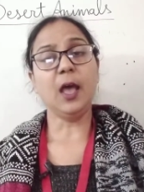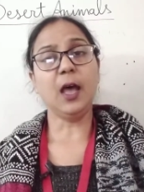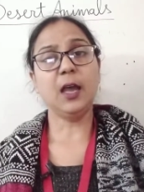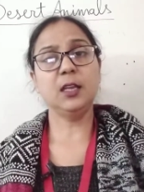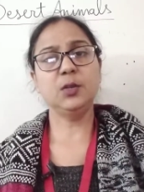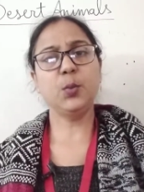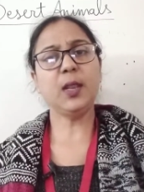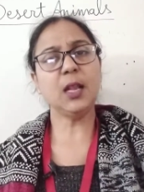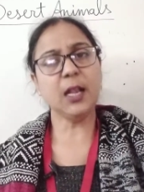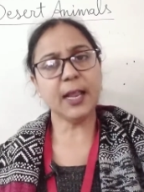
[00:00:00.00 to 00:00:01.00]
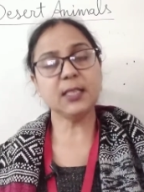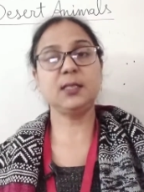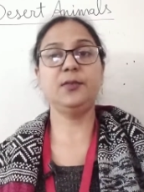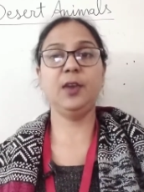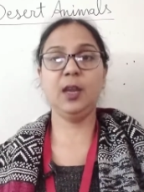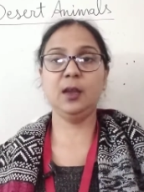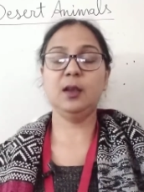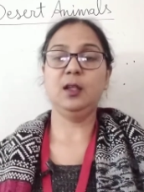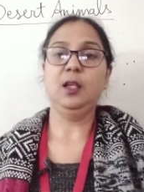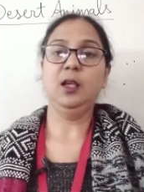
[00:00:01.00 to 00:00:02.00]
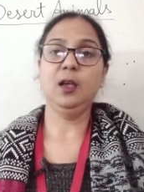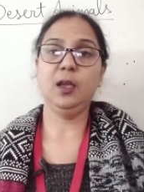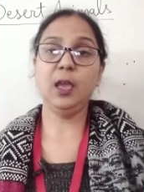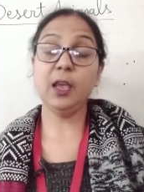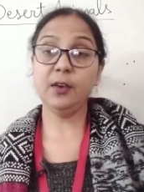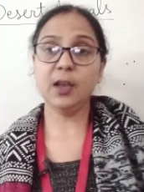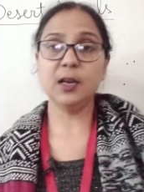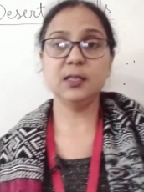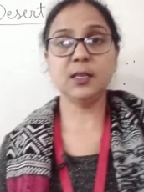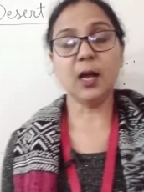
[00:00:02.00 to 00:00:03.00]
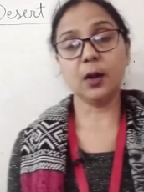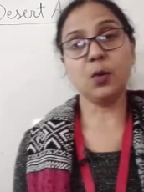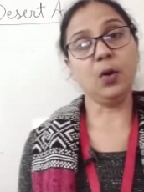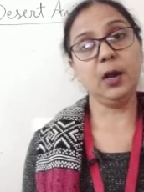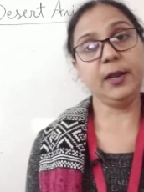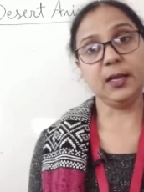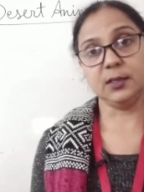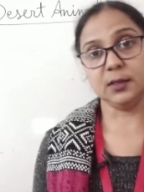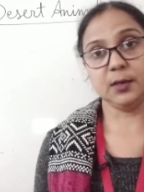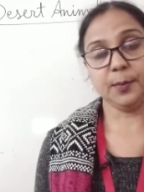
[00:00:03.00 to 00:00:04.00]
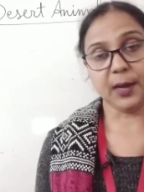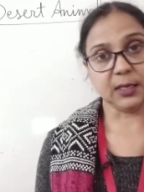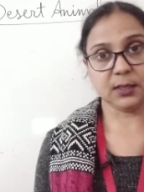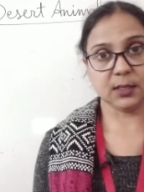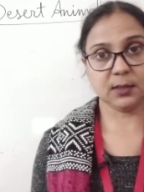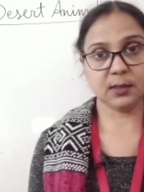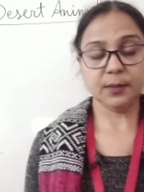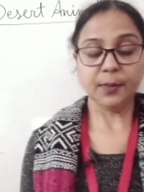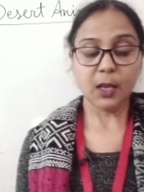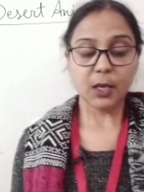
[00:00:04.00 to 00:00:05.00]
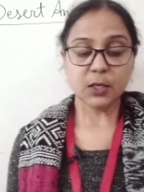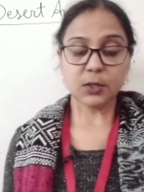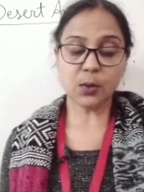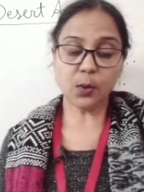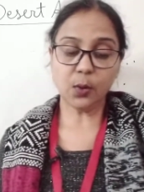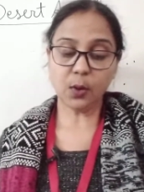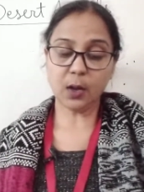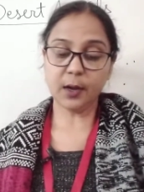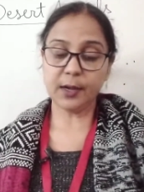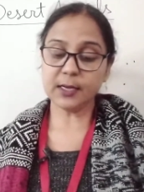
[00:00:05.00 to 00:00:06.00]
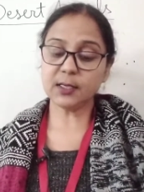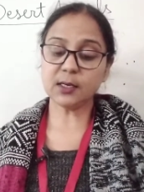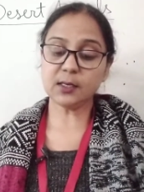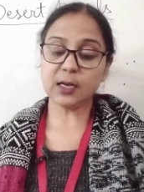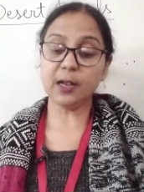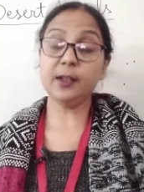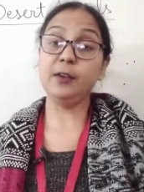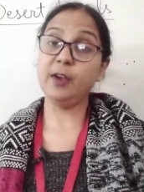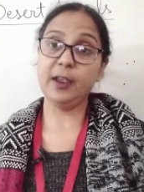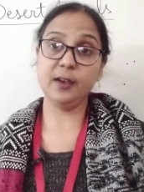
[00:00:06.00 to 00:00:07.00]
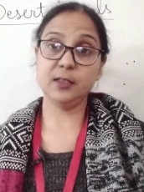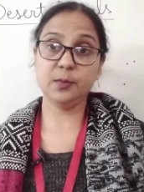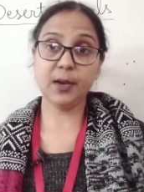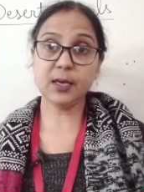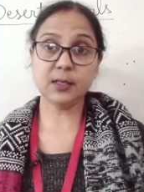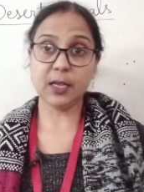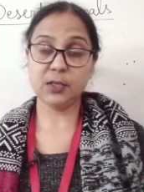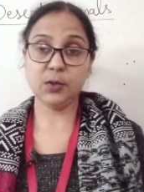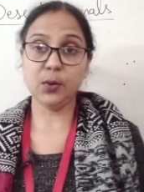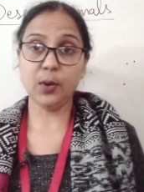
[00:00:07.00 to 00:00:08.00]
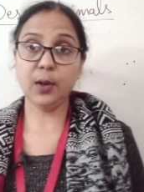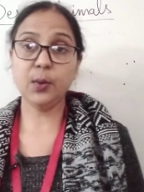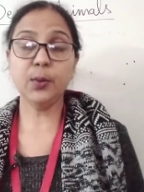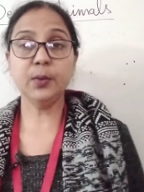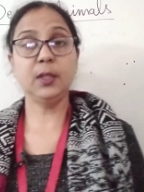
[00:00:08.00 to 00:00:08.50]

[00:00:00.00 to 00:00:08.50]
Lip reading: and very less rain areas are called desert places. So deserts are the driest place, as you all know.